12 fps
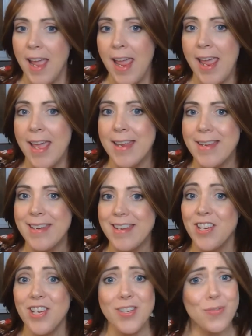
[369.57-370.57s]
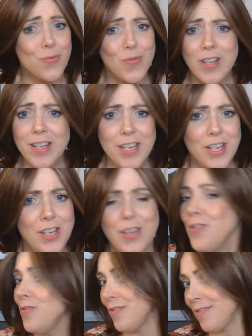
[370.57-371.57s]
And she's really
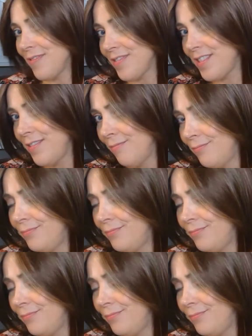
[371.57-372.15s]
cute